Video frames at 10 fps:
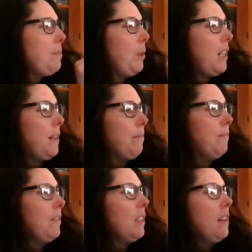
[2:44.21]
Let's put
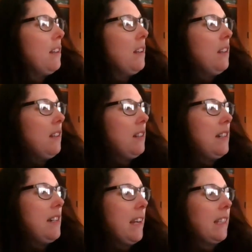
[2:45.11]
him
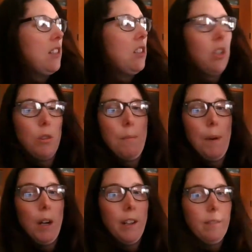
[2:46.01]
next to the
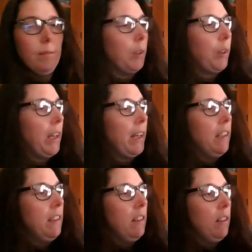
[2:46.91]
barn,
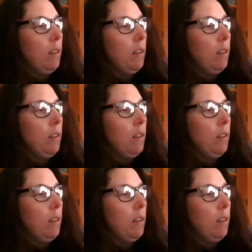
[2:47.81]
okay?